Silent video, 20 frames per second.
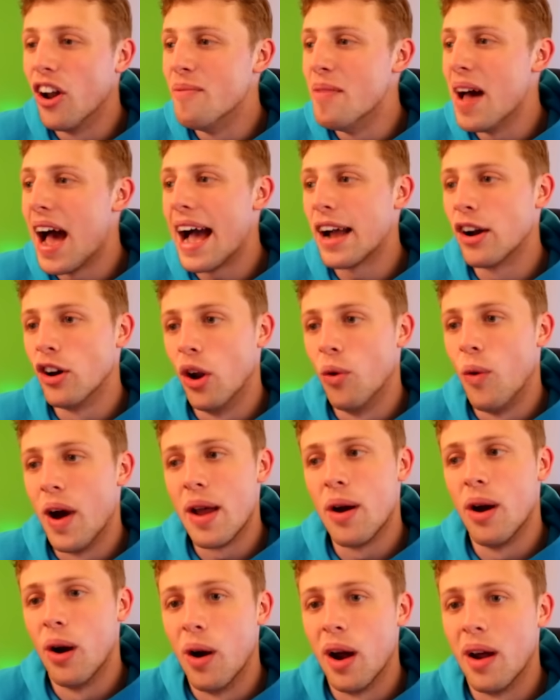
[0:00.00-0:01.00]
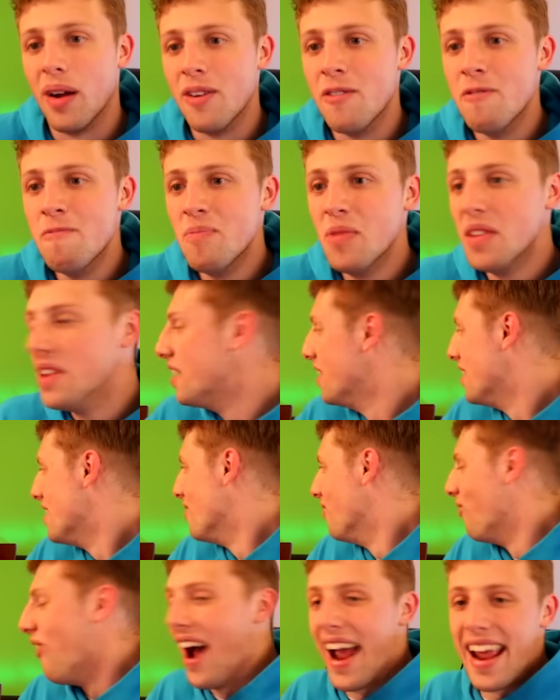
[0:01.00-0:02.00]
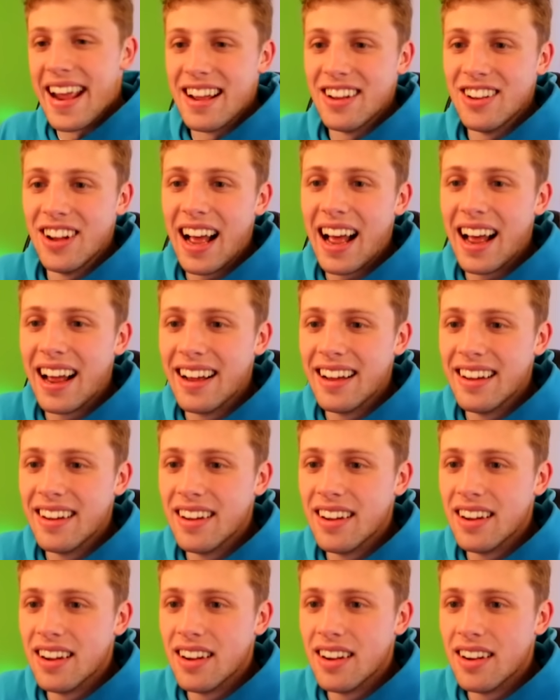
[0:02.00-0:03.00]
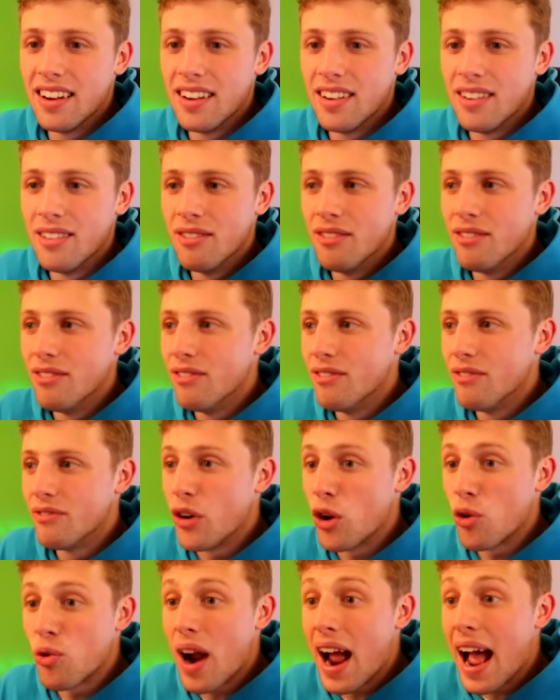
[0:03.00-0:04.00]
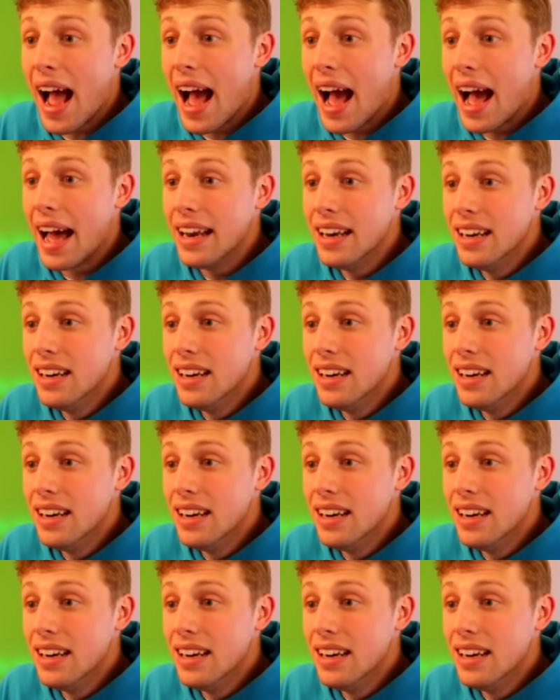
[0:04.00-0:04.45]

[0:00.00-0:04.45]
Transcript: A, hang on. A, wait. Wait. Wait. Wait, you should have taken Varane.